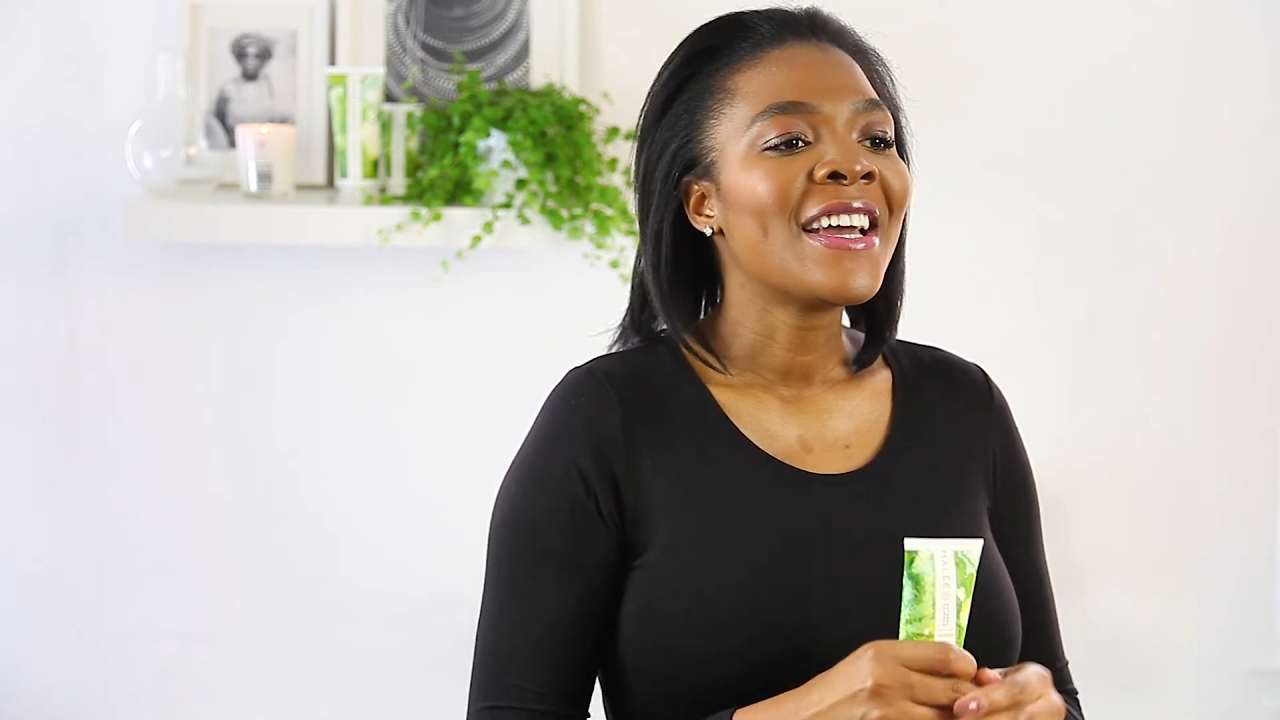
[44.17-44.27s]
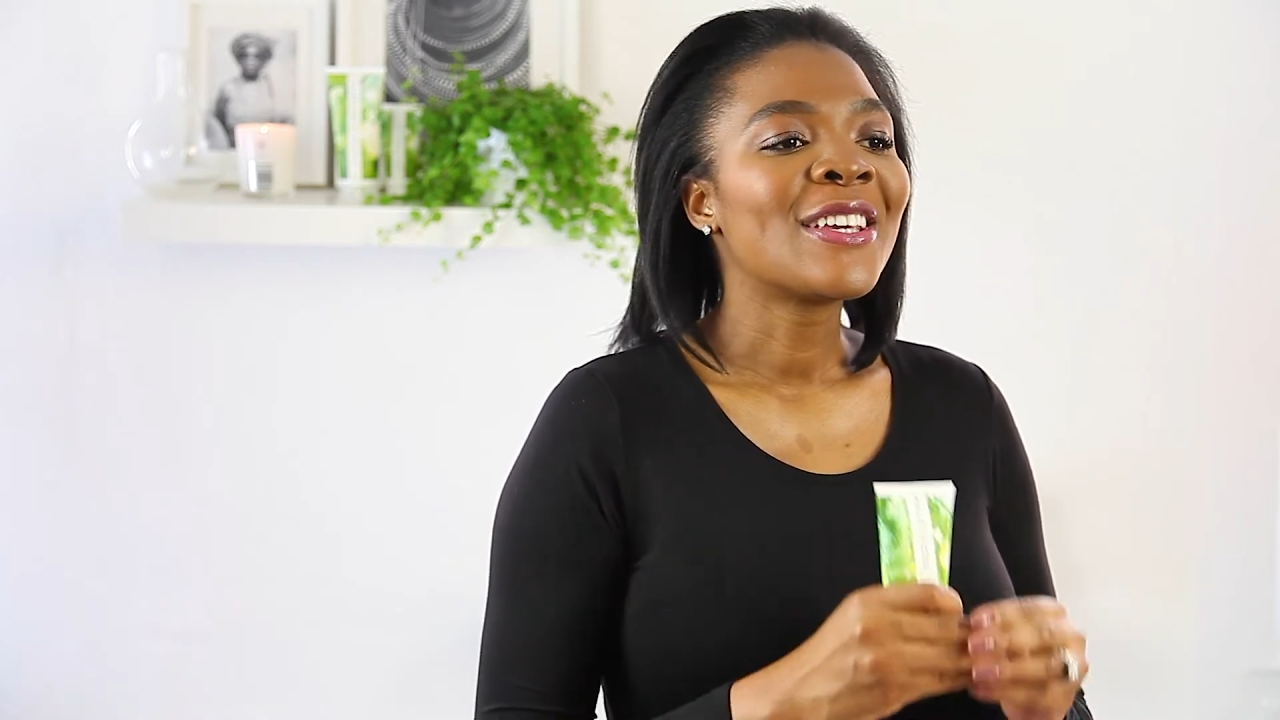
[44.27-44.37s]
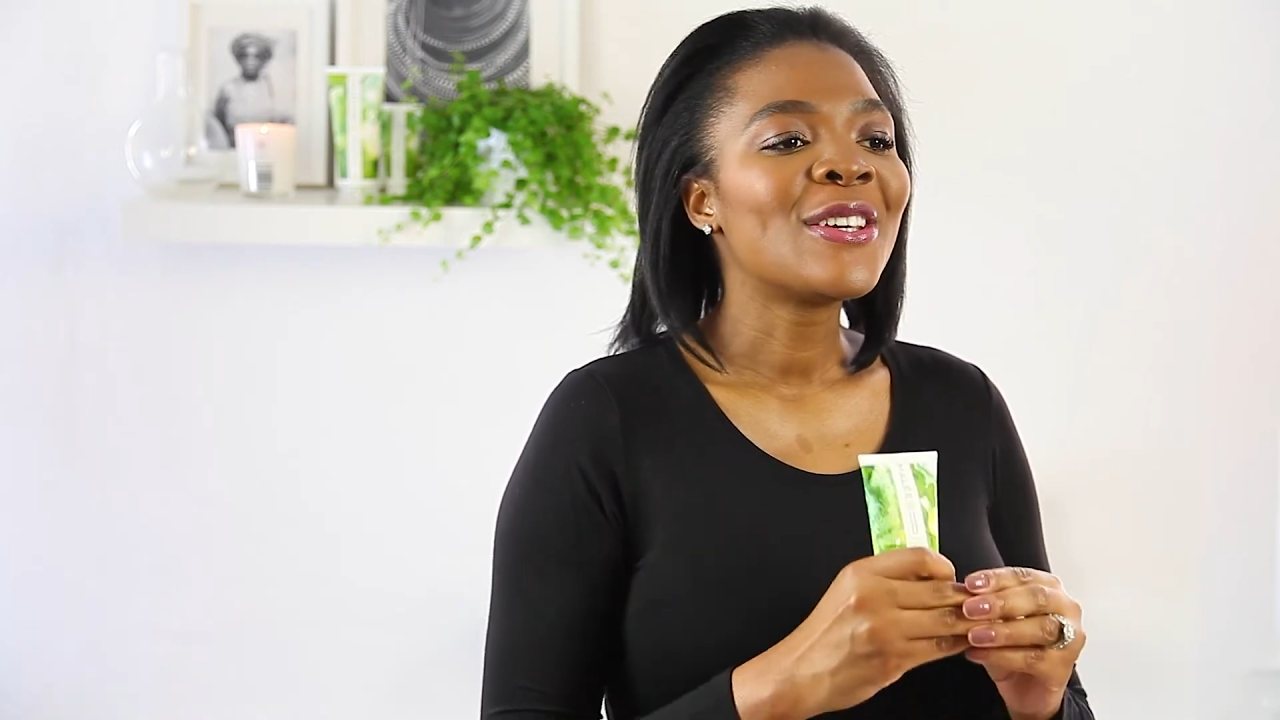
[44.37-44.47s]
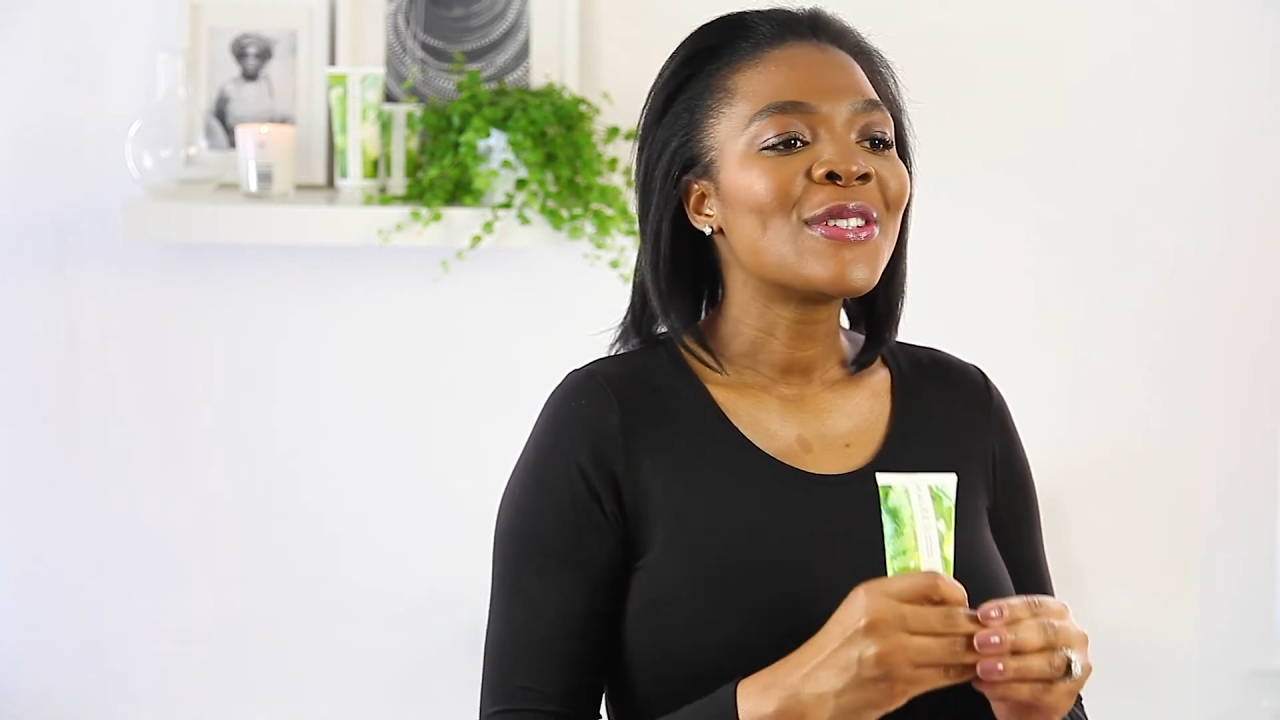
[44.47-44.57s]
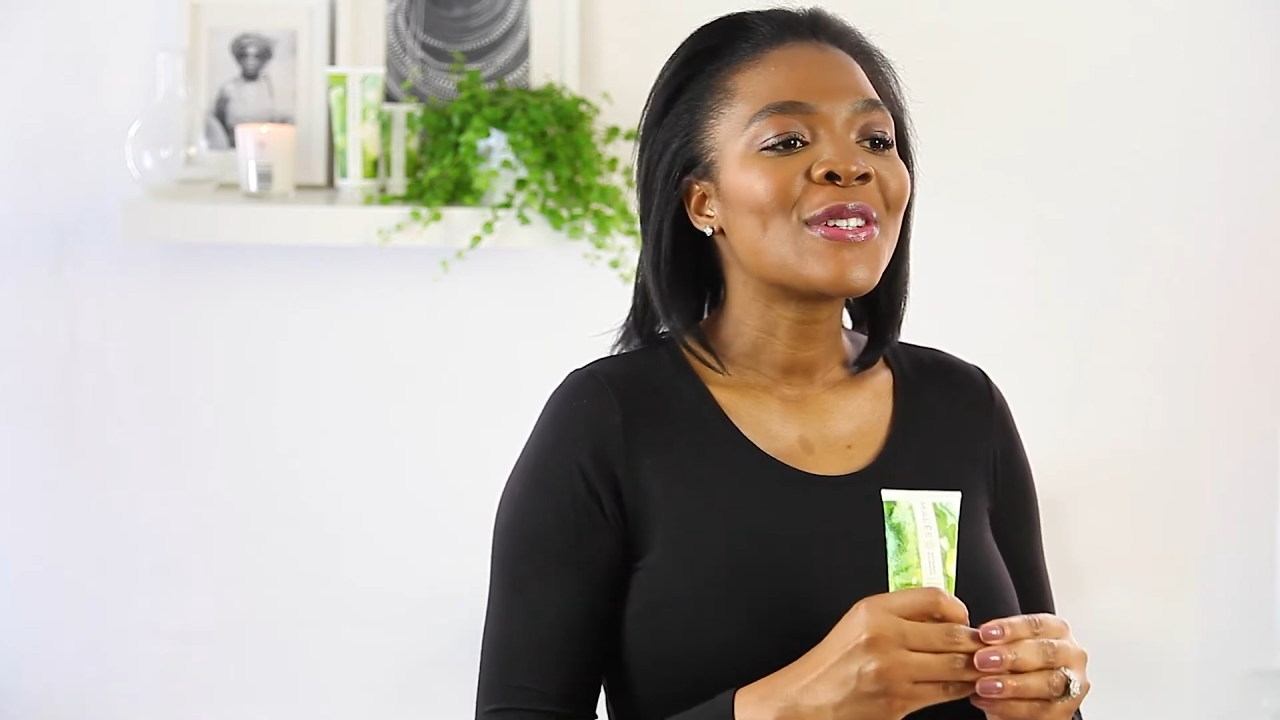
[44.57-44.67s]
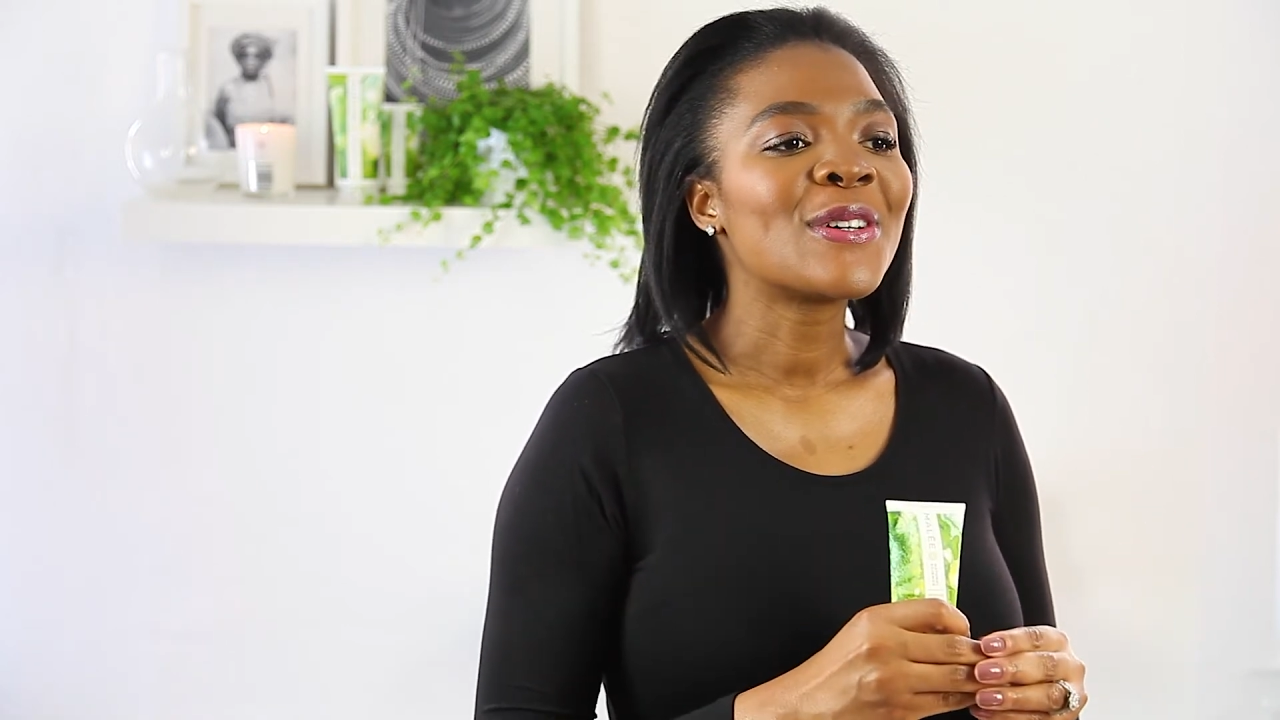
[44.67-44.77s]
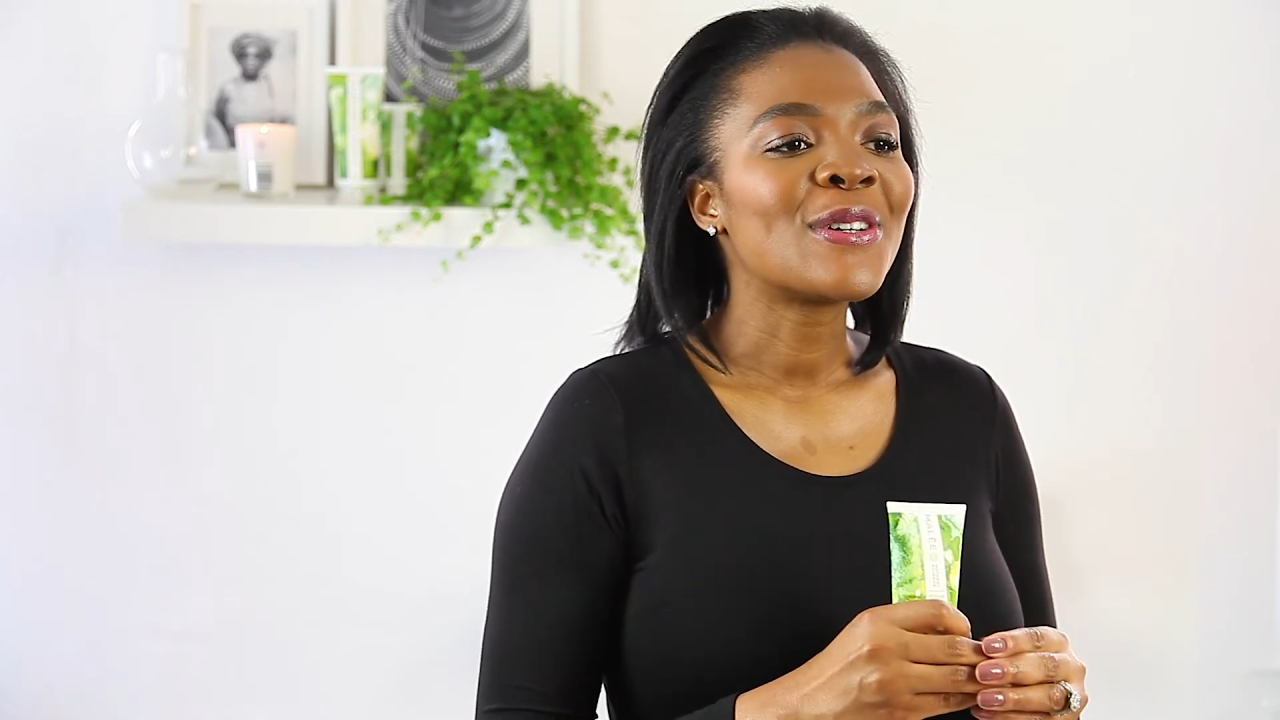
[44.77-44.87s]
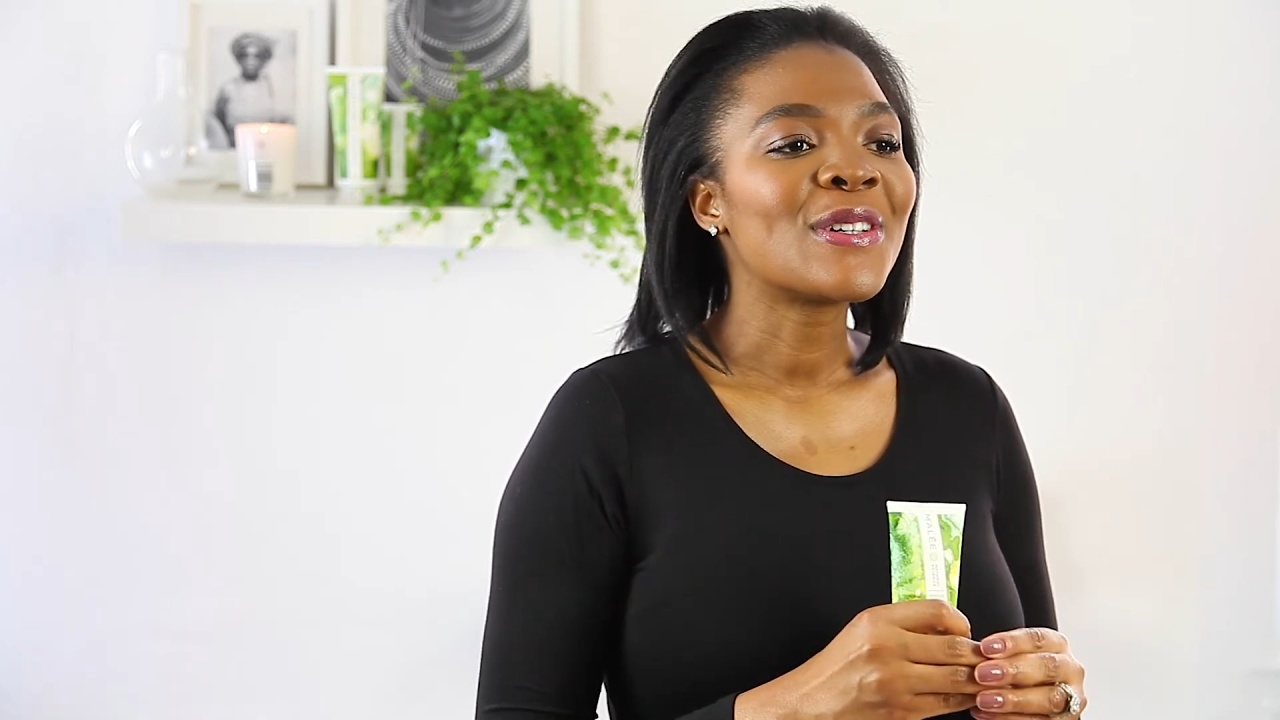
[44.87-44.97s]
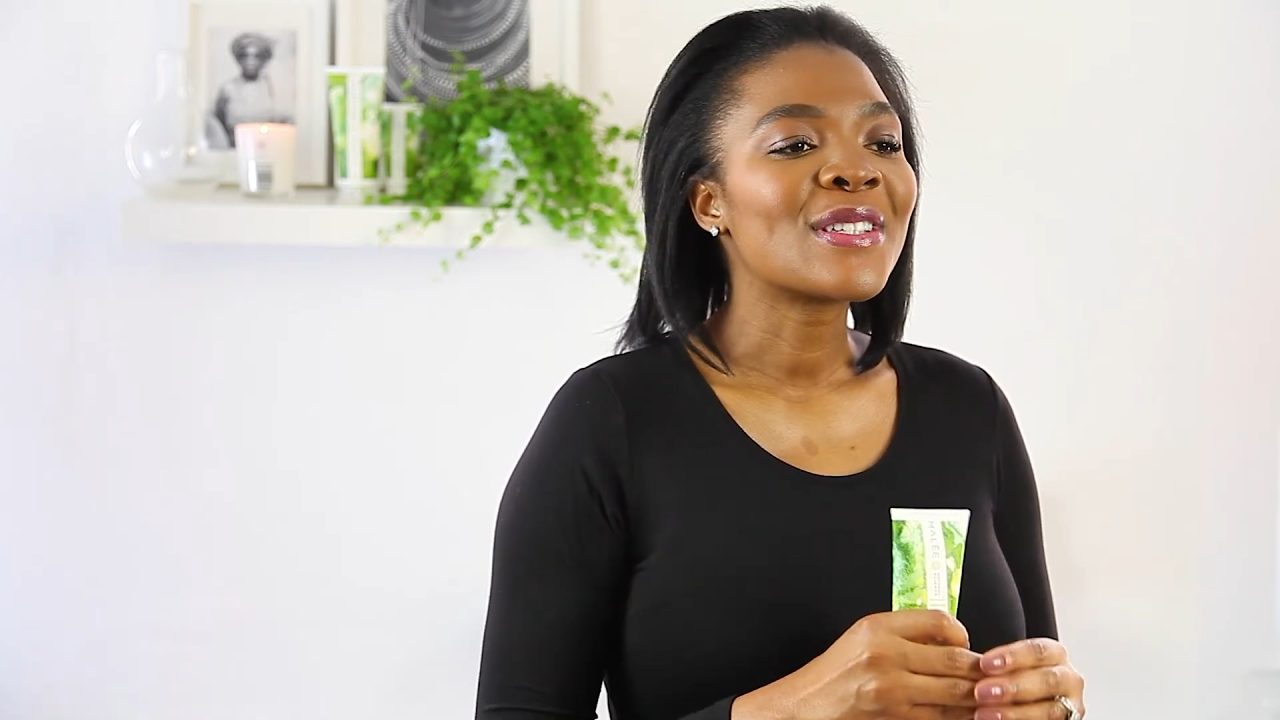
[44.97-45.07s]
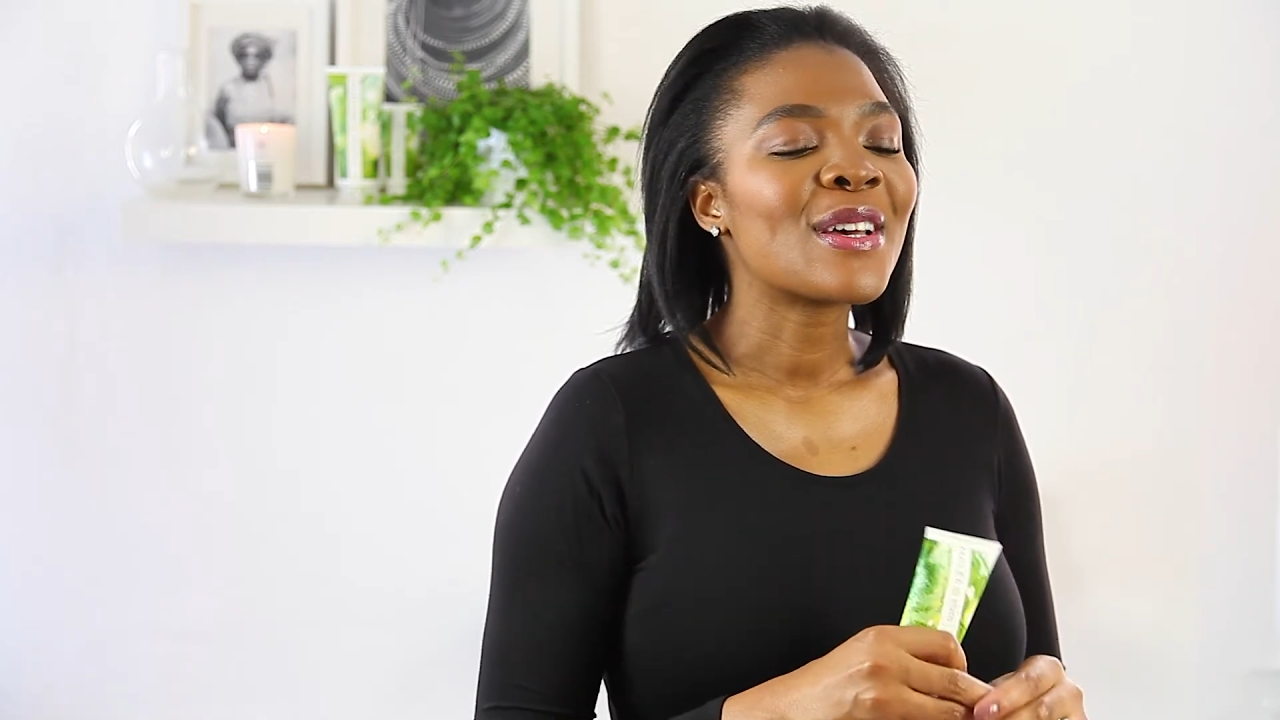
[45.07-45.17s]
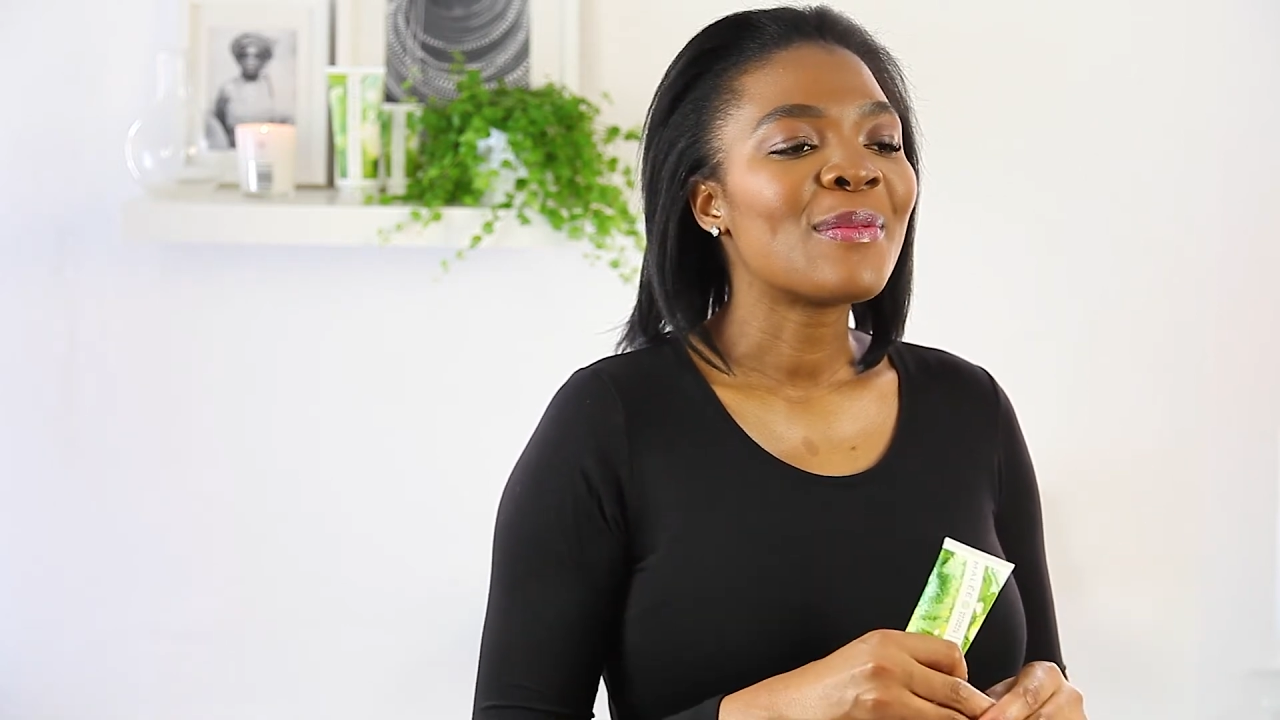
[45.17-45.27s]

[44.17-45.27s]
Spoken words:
cuticles,